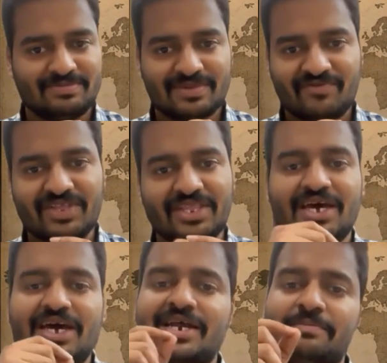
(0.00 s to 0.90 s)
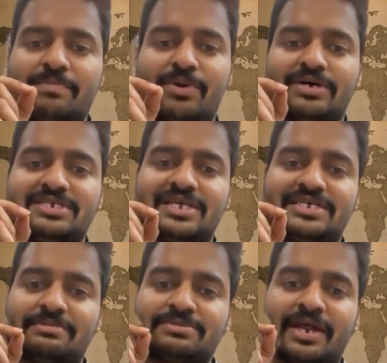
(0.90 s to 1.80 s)
When they hire employees, they
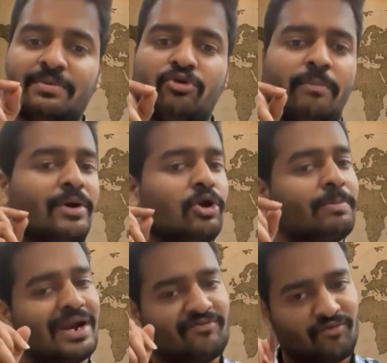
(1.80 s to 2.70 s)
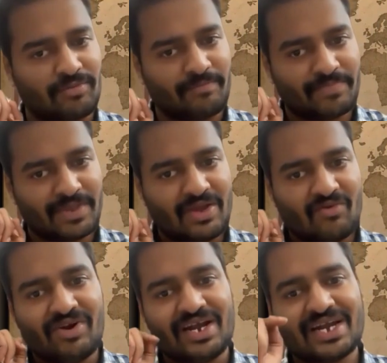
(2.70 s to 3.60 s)
subscribe to a payroll platform.
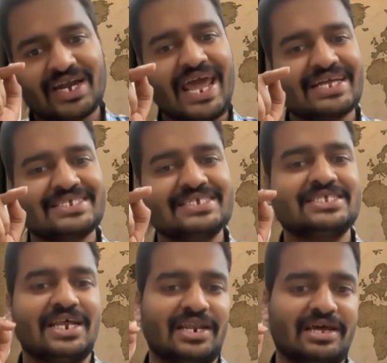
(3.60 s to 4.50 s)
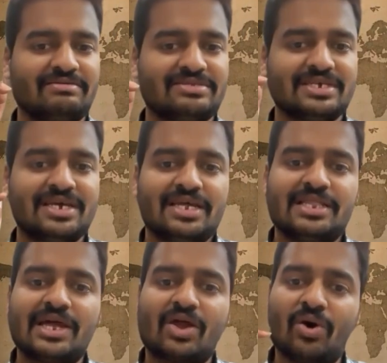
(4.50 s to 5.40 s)
When tax season arrives,
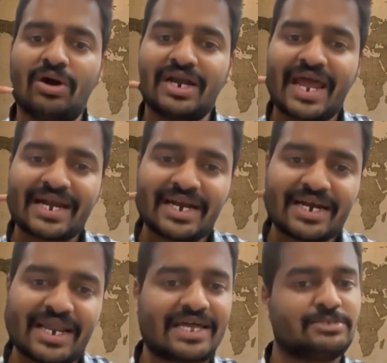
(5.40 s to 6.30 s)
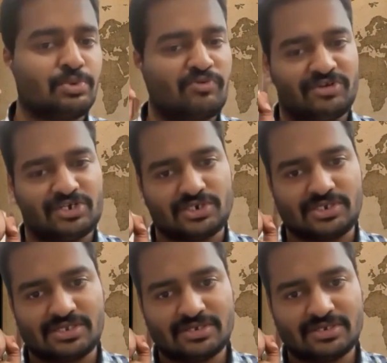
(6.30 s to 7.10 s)
they contact a tax professional.